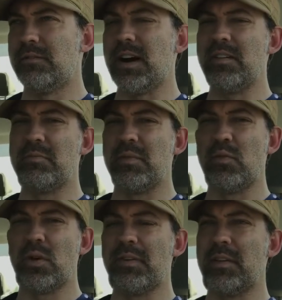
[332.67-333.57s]
five,
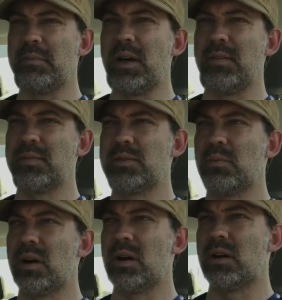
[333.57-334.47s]
four or five months,
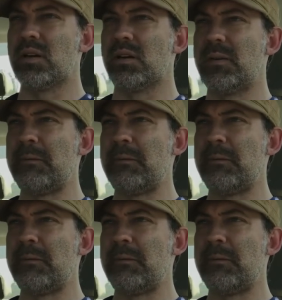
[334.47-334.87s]
where